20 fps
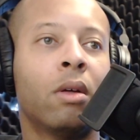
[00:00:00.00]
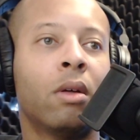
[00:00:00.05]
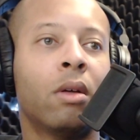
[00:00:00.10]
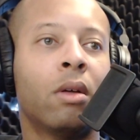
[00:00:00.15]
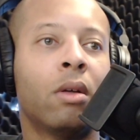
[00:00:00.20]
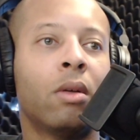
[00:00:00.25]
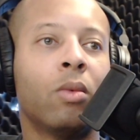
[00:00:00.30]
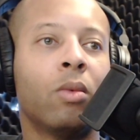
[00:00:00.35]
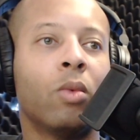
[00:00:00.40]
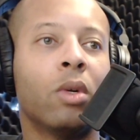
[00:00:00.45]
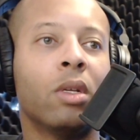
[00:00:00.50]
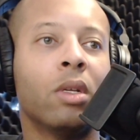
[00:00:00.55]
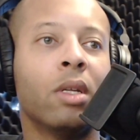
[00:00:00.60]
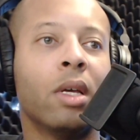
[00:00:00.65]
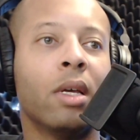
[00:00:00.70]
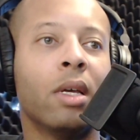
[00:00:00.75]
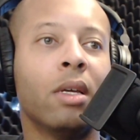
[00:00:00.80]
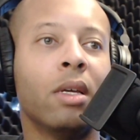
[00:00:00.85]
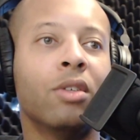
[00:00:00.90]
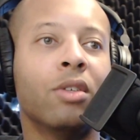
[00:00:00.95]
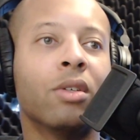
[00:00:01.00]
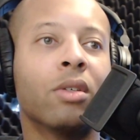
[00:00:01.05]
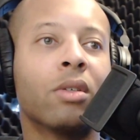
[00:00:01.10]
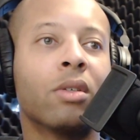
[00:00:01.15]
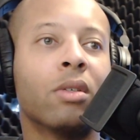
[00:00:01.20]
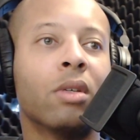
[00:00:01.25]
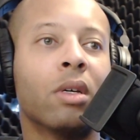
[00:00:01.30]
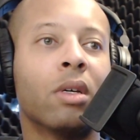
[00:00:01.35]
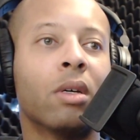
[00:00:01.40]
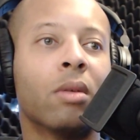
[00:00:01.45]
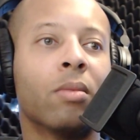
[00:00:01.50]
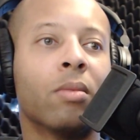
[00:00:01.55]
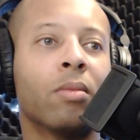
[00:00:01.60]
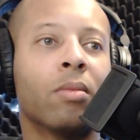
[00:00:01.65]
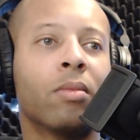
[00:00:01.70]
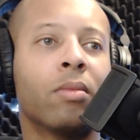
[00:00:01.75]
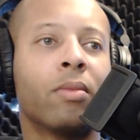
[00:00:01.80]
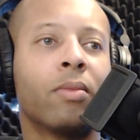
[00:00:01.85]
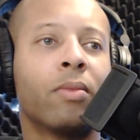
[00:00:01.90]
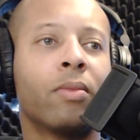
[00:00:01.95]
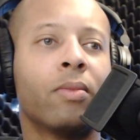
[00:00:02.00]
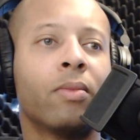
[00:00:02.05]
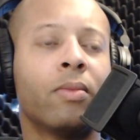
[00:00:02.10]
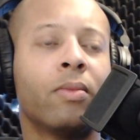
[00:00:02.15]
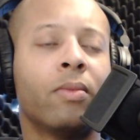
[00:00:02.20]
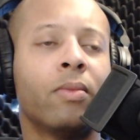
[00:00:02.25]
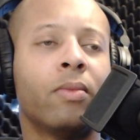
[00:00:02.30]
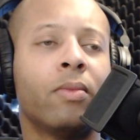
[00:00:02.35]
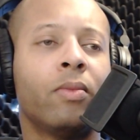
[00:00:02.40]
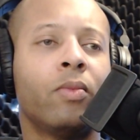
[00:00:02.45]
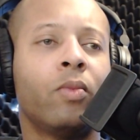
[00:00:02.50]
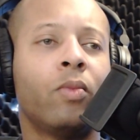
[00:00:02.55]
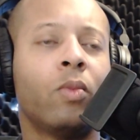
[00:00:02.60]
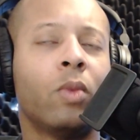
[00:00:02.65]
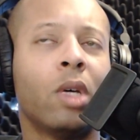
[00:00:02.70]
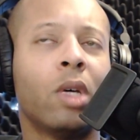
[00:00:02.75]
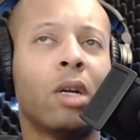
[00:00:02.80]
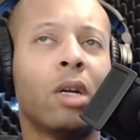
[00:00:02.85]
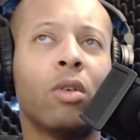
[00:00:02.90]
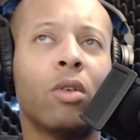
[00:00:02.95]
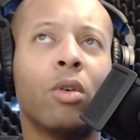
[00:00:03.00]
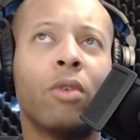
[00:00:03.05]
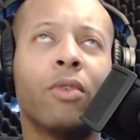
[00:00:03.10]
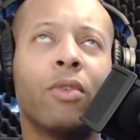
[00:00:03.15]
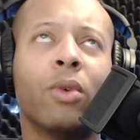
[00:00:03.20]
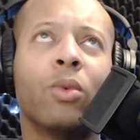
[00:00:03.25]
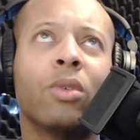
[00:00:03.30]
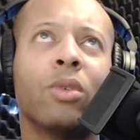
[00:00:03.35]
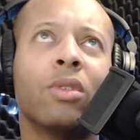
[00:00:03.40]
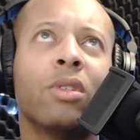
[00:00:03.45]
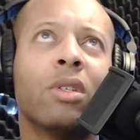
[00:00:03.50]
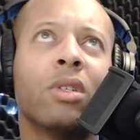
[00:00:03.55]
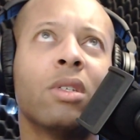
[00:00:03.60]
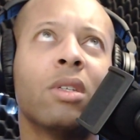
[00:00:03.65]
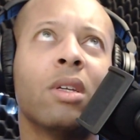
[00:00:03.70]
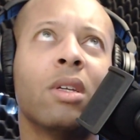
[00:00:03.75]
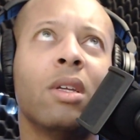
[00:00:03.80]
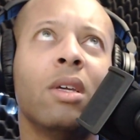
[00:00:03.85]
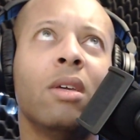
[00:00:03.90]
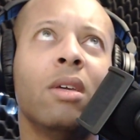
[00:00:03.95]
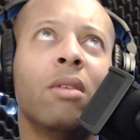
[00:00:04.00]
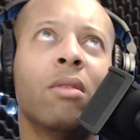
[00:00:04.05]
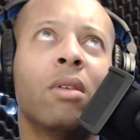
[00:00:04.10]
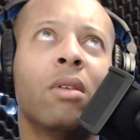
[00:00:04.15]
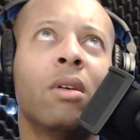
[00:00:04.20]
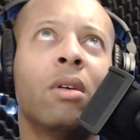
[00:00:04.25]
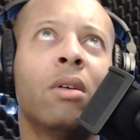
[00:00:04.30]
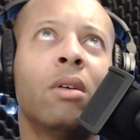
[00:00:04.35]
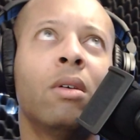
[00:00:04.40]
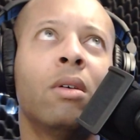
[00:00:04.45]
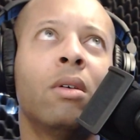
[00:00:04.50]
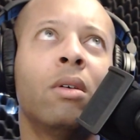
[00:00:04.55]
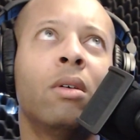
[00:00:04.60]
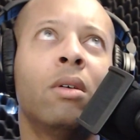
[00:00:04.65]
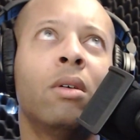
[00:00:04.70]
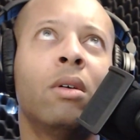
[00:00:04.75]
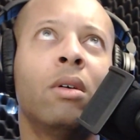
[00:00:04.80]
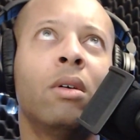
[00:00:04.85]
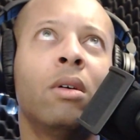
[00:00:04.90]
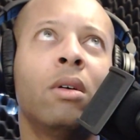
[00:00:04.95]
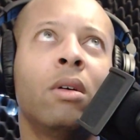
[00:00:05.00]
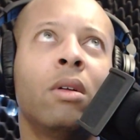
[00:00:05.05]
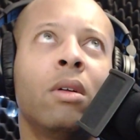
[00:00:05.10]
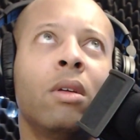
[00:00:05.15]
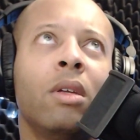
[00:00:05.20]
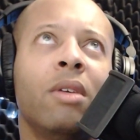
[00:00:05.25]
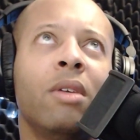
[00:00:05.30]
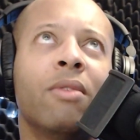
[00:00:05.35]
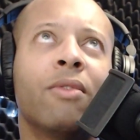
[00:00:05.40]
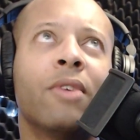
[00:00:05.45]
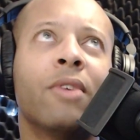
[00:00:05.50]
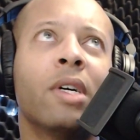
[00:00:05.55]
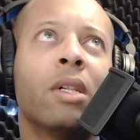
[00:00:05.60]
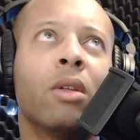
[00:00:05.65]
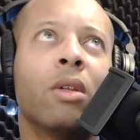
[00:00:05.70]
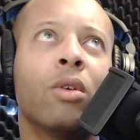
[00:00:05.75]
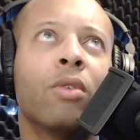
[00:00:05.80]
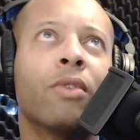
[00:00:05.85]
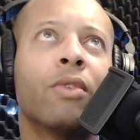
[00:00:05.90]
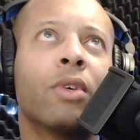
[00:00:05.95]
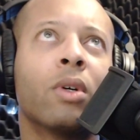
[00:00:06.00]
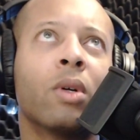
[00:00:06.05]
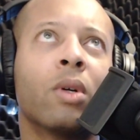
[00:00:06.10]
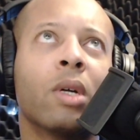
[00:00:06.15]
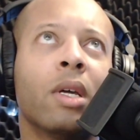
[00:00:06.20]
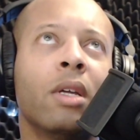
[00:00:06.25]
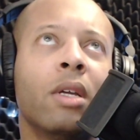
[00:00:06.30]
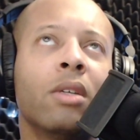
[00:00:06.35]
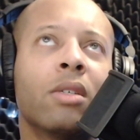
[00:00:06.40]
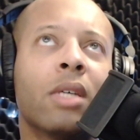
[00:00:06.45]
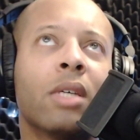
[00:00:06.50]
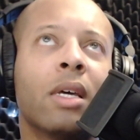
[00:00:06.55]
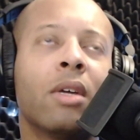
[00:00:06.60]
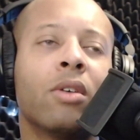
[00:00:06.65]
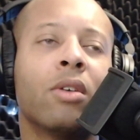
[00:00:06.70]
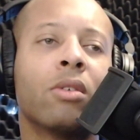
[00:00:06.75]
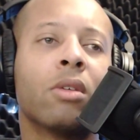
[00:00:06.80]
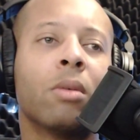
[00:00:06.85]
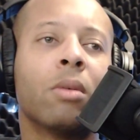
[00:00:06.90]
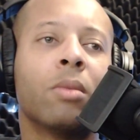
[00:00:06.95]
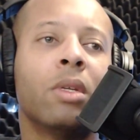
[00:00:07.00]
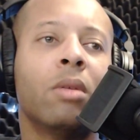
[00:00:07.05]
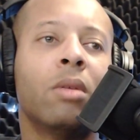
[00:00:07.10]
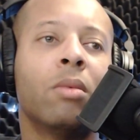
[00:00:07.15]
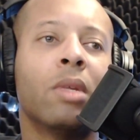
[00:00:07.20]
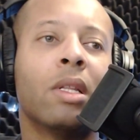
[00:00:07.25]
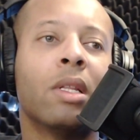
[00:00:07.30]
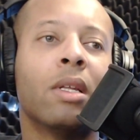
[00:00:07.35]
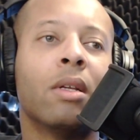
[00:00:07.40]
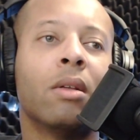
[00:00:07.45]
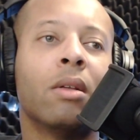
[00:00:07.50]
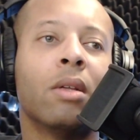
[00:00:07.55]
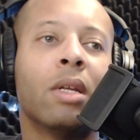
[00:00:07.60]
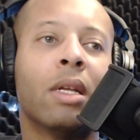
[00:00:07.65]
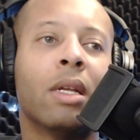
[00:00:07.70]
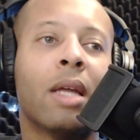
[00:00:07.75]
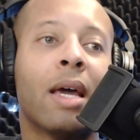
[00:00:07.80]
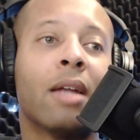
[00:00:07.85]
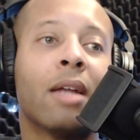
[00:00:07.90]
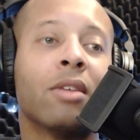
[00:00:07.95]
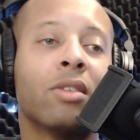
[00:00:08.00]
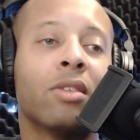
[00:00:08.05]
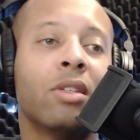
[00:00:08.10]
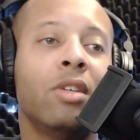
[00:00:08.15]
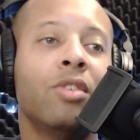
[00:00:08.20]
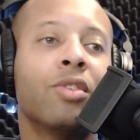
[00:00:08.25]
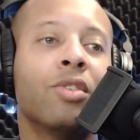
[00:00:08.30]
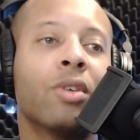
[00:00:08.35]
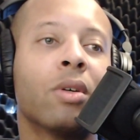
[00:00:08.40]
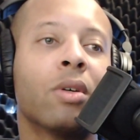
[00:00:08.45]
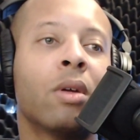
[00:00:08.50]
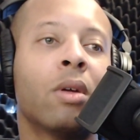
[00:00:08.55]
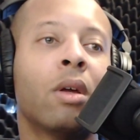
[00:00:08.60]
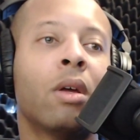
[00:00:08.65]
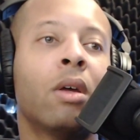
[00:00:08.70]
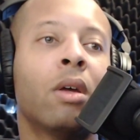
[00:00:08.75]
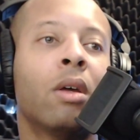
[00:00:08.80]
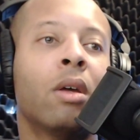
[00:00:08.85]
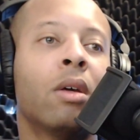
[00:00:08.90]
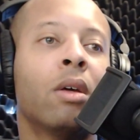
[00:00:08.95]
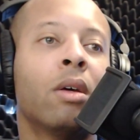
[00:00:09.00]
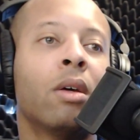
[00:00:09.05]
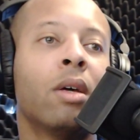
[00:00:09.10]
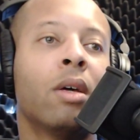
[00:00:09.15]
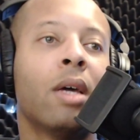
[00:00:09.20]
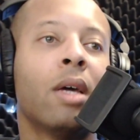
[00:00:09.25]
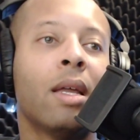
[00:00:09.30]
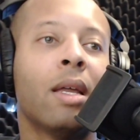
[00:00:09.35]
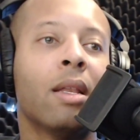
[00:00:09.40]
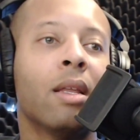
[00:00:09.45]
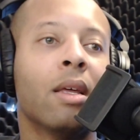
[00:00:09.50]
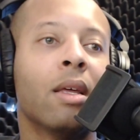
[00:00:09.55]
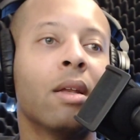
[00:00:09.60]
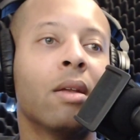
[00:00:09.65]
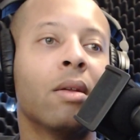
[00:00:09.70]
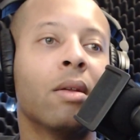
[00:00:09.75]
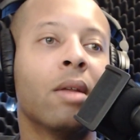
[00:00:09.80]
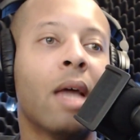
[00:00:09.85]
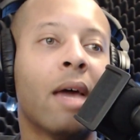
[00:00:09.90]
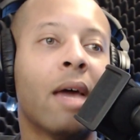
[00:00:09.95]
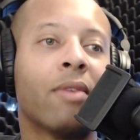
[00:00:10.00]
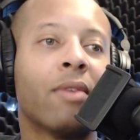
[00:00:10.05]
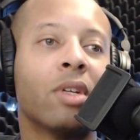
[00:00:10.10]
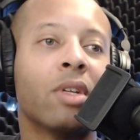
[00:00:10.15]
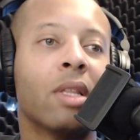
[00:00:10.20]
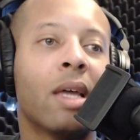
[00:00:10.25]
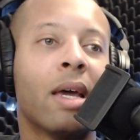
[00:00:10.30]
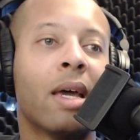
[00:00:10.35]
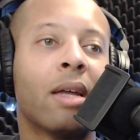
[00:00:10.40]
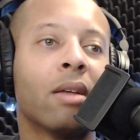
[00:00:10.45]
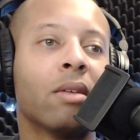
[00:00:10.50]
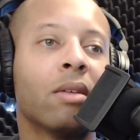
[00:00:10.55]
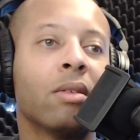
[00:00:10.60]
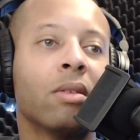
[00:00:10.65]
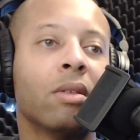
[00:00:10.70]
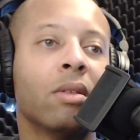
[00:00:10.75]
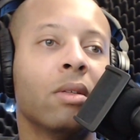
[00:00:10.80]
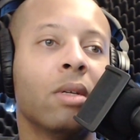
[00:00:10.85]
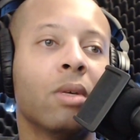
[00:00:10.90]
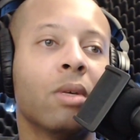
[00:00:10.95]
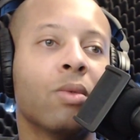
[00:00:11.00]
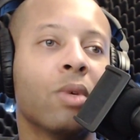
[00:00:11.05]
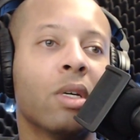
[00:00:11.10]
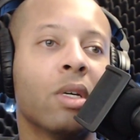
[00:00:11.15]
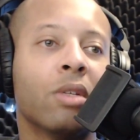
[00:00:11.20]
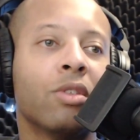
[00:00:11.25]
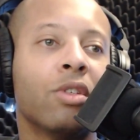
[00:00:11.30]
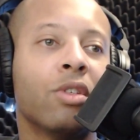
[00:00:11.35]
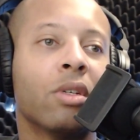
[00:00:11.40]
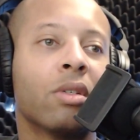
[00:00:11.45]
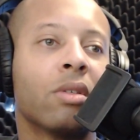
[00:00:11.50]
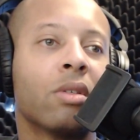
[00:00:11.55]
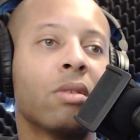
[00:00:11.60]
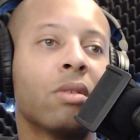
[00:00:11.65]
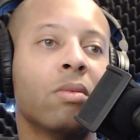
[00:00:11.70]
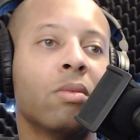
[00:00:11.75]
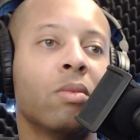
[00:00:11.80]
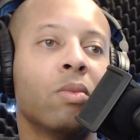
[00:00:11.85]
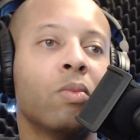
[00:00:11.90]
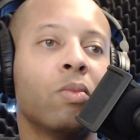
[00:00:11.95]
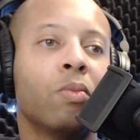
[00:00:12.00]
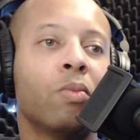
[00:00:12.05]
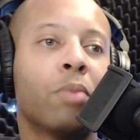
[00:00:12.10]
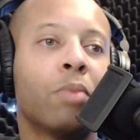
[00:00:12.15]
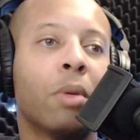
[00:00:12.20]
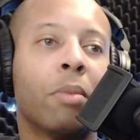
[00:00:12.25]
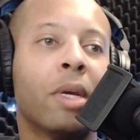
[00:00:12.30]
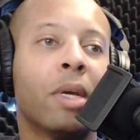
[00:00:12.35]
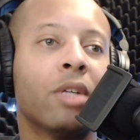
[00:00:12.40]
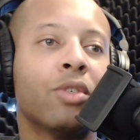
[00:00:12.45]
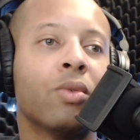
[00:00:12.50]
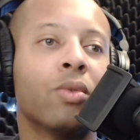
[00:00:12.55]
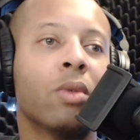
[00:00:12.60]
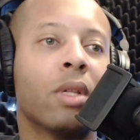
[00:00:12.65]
One day he just, I don't know if it was just that he fell over or hit his head or something, and had a seizure, and then after that it's just perpetual.